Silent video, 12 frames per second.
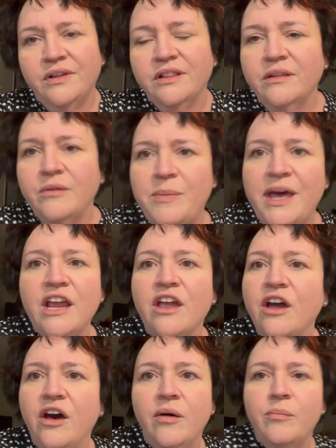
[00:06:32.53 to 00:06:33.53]
oh, about a
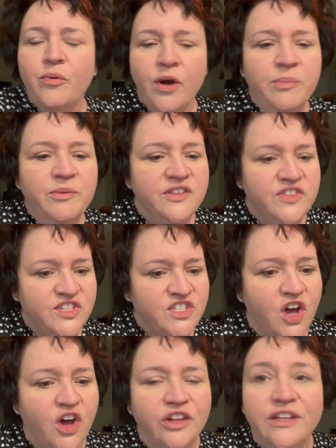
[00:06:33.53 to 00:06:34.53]
cup. Probably the
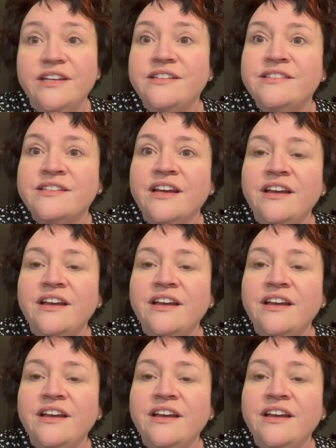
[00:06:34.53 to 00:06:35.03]
solids